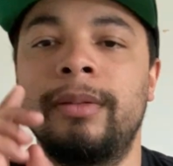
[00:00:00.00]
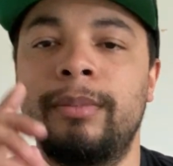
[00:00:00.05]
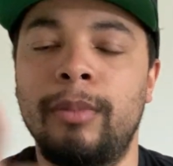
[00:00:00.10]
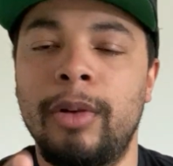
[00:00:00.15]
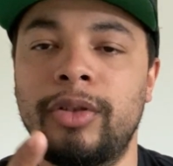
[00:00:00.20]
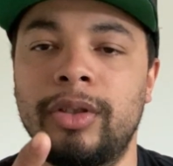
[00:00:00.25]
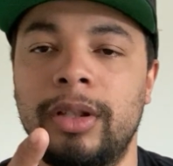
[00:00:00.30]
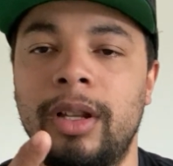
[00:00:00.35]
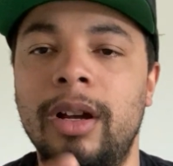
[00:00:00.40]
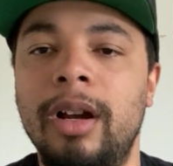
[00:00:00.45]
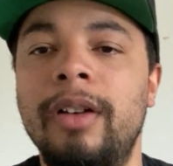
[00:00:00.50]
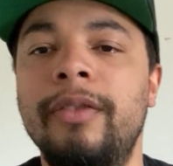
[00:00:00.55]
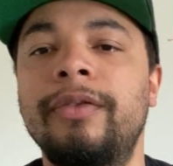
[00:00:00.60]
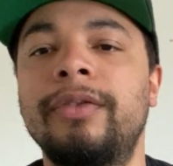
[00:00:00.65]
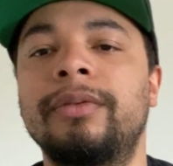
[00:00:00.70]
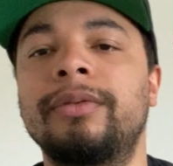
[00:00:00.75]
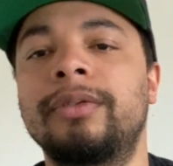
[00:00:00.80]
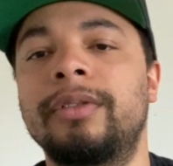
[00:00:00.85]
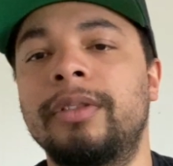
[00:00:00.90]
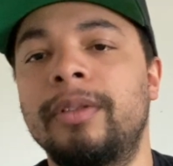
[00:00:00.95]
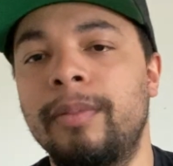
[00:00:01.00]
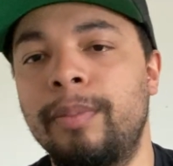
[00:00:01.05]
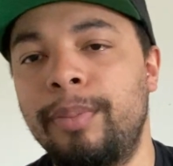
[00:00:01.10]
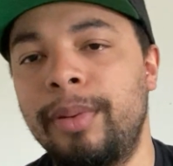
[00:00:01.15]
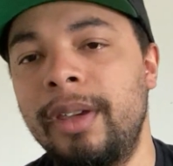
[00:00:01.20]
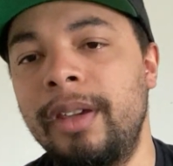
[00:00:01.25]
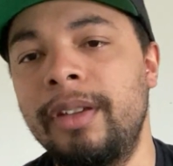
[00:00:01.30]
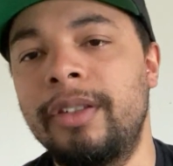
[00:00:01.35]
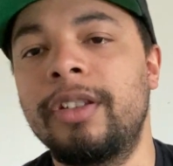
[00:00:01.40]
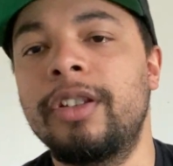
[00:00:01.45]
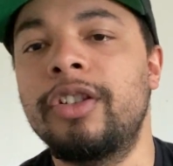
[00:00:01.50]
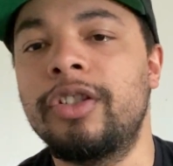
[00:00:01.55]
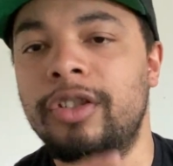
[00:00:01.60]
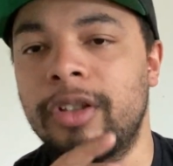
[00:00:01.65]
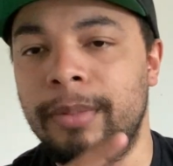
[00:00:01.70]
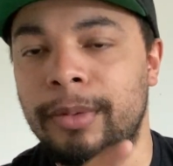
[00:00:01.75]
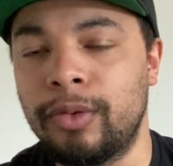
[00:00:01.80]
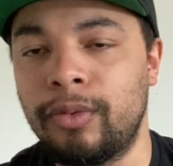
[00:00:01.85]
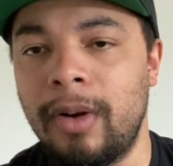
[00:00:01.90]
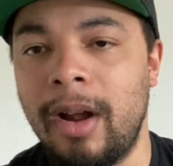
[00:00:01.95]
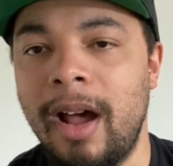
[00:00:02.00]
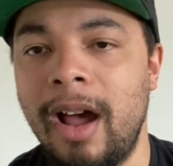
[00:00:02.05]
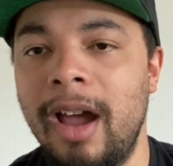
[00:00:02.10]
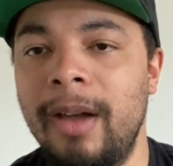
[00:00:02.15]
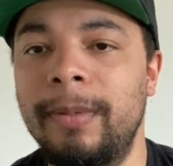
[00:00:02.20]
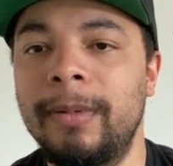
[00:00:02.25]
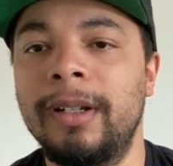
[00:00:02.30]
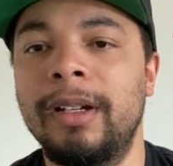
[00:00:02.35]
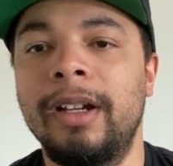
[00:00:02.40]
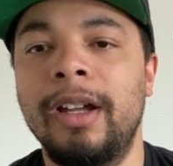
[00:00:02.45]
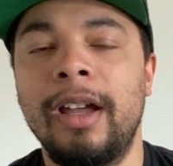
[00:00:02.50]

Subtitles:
Much love. Peace. Subscribe.